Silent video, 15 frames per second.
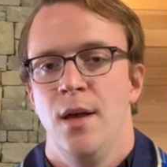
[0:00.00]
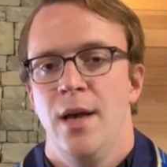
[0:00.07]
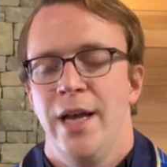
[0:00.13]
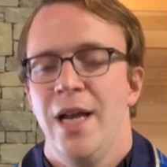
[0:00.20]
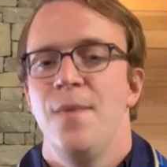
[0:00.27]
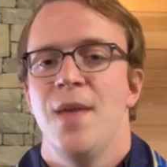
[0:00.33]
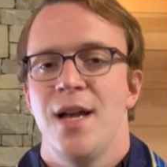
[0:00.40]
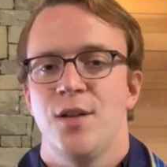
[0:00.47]

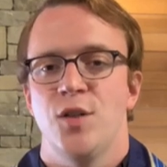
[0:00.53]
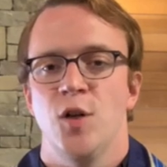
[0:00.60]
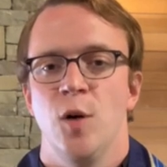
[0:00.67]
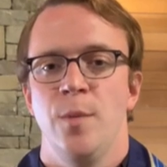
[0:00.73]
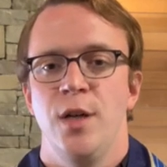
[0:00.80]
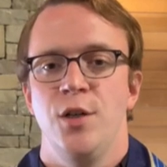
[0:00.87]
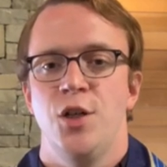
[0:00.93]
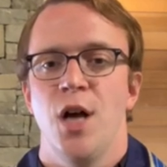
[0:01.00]
In that
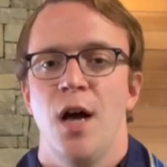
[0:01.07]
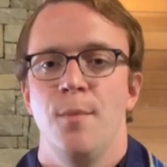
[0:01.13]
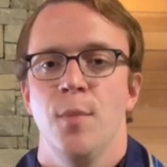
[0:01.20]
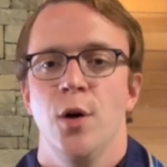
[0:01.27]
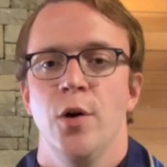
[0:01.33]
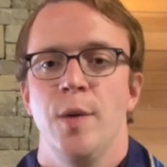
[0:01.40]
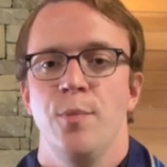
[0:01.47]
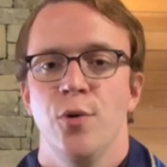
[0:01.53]
sermon, John
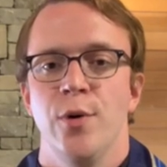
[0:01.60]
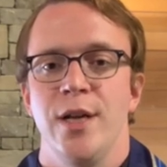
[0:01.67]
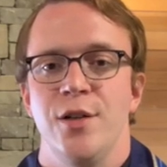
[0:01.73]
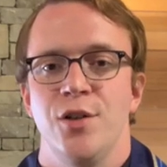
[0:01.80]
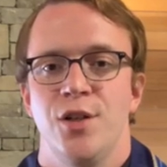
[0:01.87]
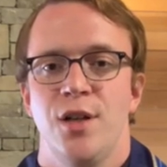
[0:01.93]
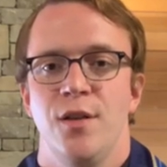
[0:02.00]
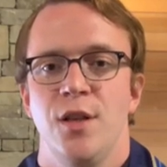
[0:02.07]
Murray
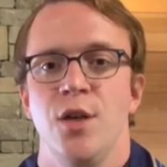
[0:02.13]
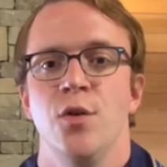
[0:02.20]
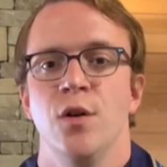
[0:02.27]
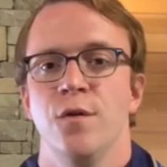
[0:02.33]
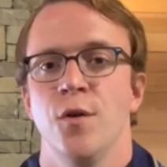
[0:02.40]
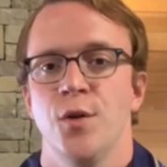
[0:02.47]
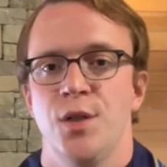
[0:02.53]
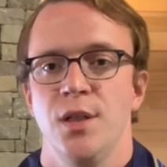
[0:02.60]
preached the
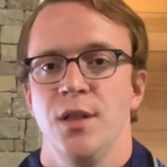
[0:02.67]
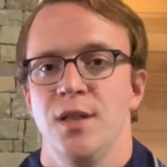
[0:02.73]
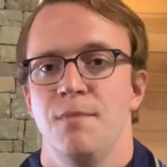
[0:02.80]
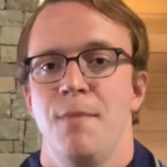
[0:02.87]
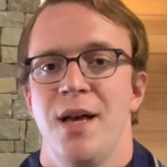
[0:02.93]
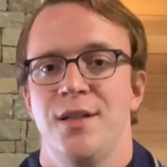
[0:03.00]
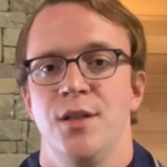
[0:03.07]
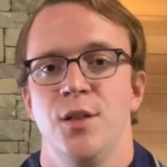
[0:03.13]
Universalist
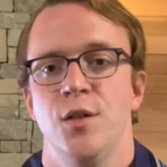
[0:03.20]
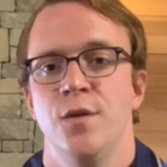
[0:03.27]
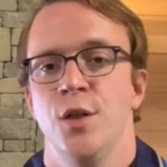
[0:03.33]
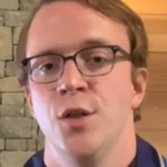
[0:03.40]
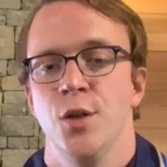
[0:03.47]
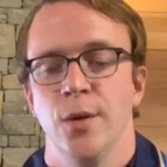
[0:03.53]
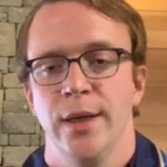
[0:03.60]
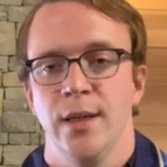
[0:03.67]
message of
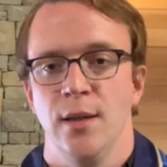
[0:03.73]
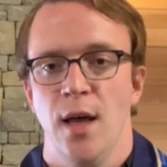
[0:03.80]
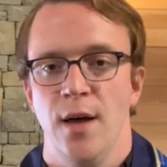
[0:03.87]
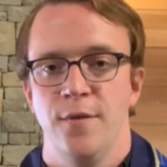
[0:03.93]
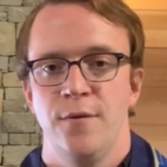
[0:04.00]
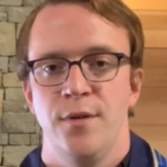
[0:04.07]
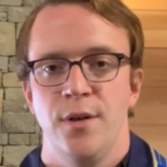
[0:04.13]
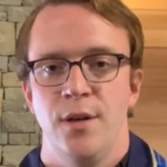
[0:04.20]
enduring
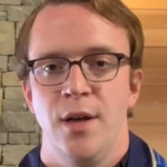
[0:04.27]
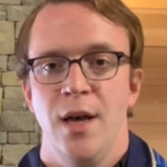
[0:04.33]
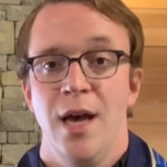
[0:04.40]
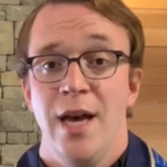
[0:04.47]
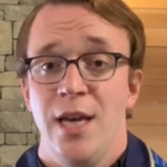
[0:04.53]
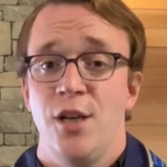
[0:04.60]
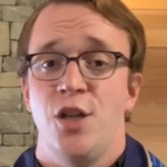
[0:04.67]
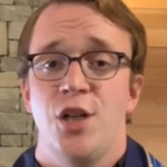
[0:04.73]
love.
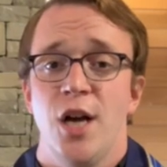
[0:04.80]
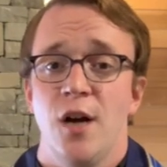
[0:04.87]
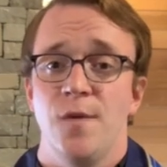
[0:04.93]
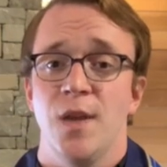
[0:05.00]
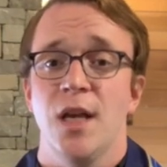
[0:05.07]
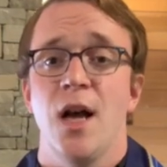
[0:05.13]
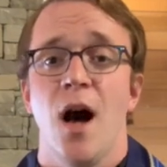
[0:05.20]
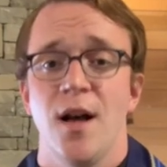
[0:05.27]
He shared
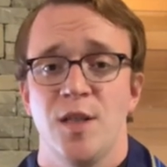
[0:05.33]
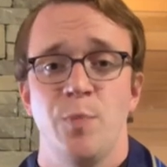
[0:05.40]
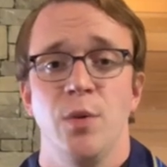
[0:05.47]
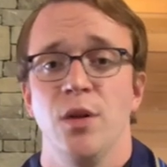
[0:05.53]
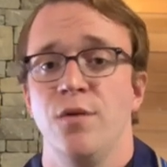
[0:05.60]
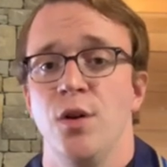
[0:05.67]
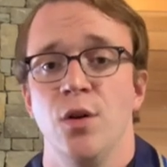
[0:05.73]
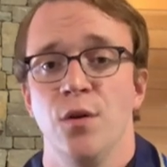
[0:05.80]
the gospel
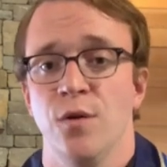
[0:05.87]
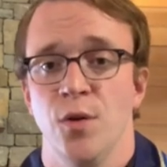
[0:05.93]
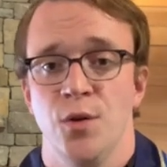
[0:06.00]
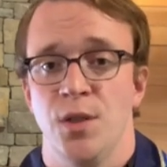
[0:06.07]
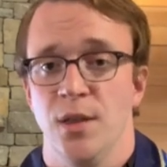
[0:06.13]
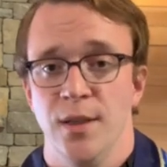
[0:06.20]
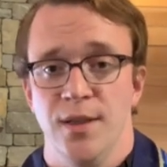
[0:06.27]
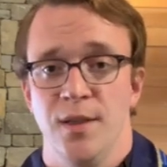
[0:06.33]
of
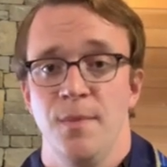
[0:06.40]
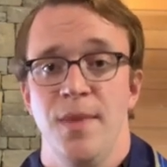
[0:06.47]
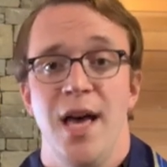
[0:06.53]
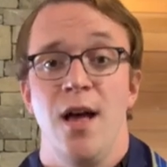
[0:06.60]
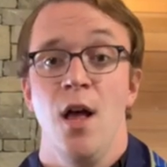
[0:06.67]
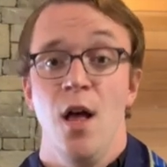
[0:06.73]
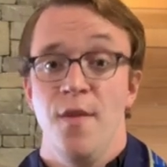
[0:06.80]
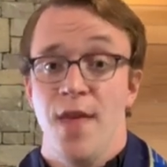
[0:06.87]
Universalism,
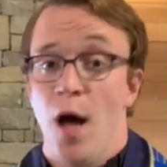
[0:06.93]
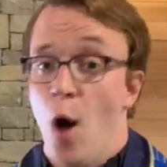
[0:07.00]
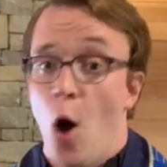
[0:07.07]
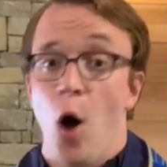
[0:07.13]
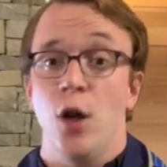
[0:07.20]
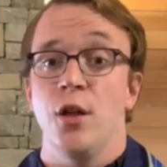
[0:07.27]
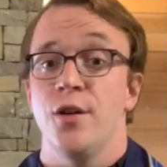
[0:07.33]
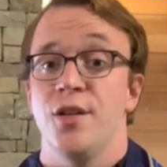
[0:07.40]
that
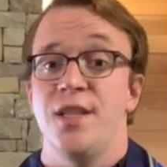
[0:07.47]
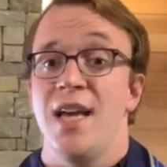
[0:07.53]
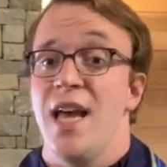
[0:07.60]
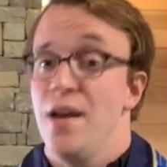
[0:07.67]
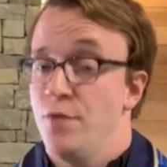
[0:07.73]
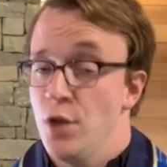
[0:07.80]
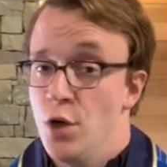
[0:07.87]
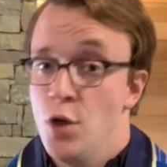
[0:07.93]
all are
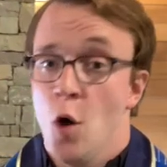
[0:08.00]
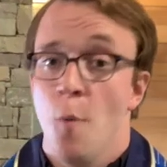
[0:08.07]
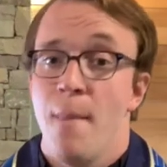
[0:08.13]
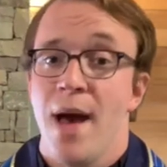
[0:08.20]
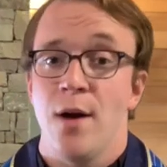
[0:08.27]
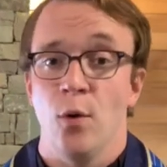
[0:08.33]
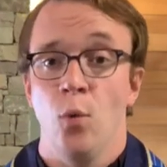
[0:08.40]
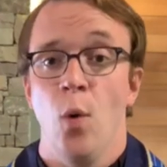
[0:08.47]
saved no
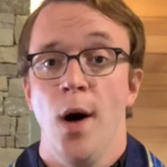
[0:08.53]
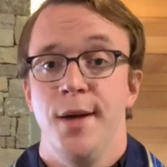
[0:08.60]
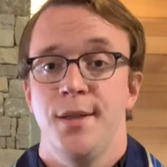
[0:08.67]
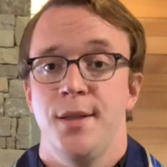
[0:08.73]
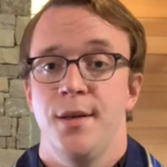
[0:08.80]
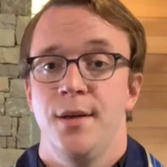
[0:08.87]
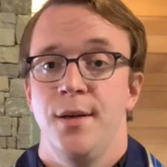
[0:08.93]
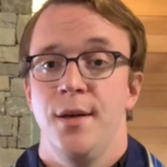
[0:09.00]
matter what.
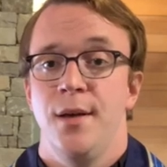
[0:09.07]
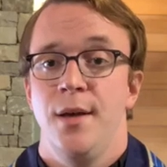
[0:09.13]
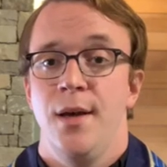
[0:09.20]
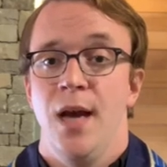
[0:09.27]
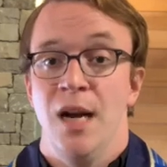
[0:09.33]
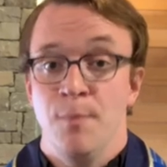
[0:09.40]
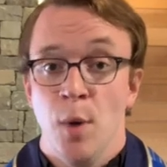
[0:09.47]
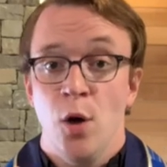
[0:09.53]

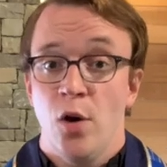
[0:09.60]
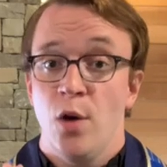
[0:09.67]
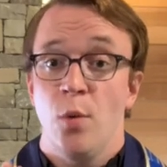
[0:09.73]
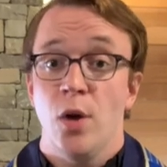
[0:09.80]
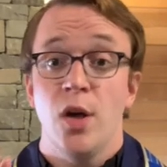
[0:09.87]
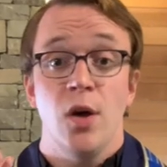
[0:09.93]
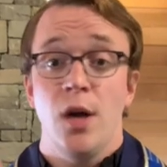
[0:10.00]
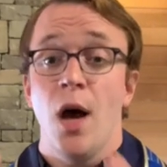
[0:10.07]
And Murray
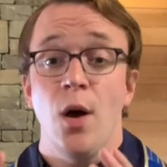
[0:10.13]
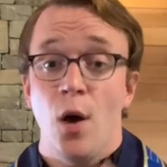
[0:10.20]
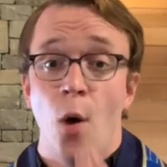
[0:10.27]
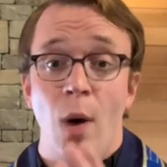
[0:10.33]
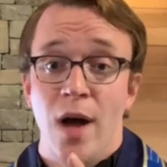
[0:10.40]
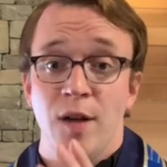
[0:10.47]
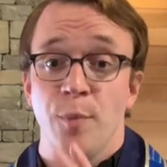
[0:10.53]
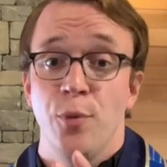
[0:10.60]
would go
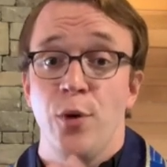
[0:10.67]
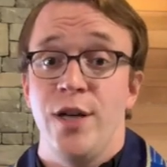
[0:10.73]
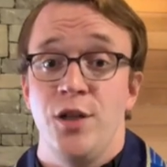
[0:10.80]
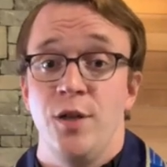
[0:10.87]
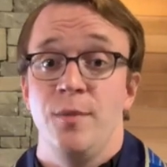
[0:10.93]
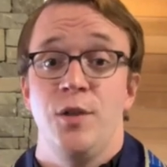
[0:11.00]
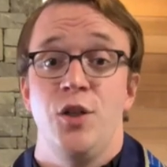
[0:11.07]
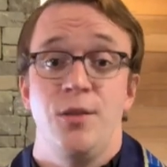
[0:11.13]
on to preach
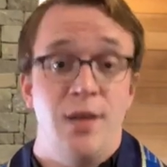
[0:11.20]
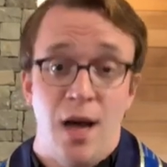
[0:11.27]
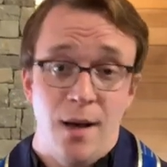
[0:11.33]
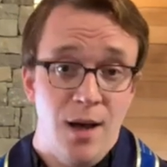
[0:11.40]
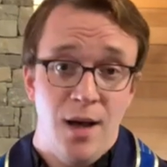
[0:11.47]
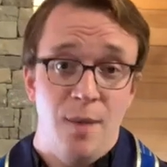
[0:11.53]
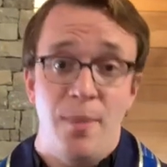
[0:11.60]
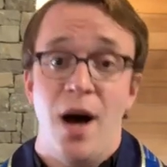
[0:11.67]
in
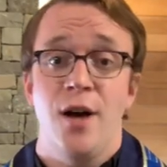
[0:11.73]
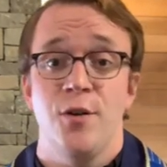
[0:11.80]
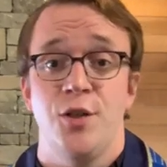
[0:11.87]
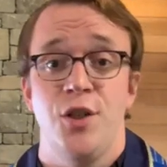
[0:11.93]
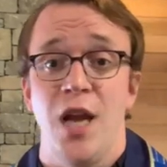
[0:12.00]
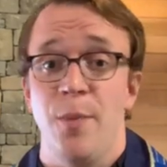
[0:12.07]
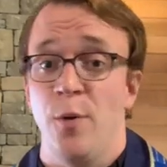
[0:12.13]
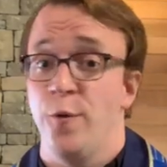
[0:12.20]
Potter's
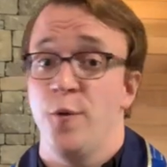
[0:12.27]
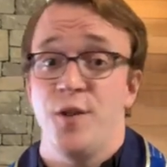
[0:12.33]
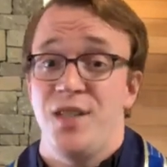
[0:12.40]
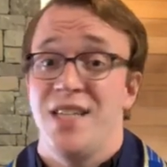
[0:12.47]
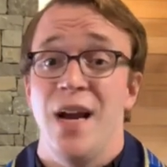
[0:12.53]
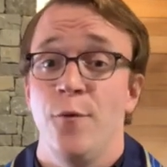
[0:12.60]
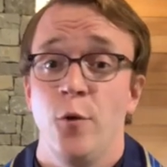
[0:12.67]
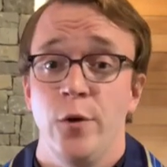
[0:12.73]
Chapel for
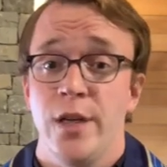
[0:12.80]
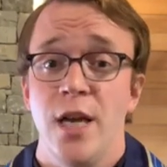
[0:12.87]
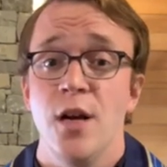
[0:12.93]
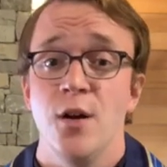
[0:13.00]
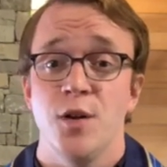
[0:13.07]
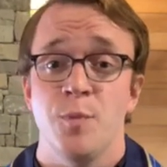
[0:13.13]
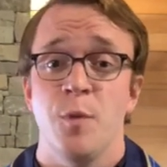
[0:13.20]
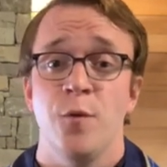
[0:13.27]
several
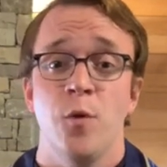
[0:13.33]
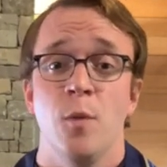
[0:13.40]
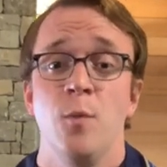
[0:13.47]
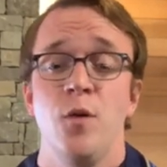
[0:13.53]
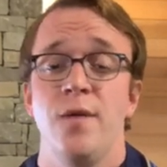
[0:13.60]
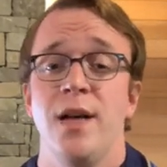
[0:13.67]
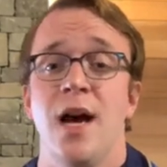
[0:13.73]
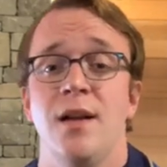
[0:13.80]
years before
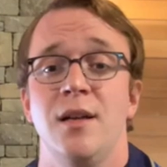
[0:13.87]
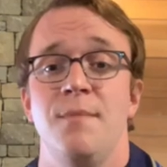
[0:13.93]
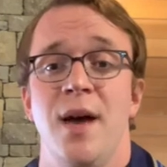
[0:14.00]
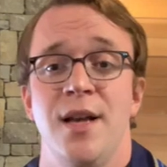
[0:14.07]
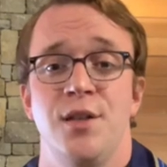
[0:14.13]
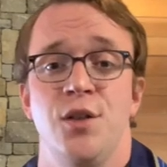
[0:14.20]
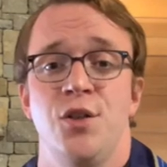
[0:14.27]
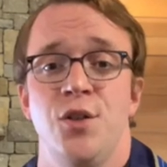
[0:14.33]
moving on to
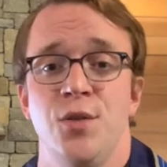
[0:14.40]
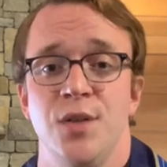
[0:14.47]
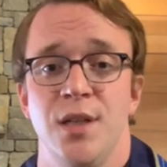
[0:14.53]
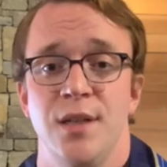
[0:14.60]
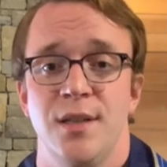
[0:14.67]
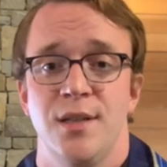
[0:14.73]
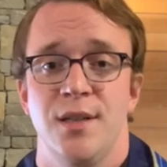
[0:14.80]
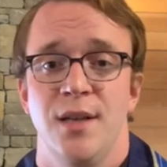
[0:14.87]

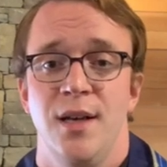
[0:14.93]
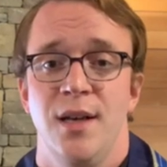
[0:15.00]
Massachusetts.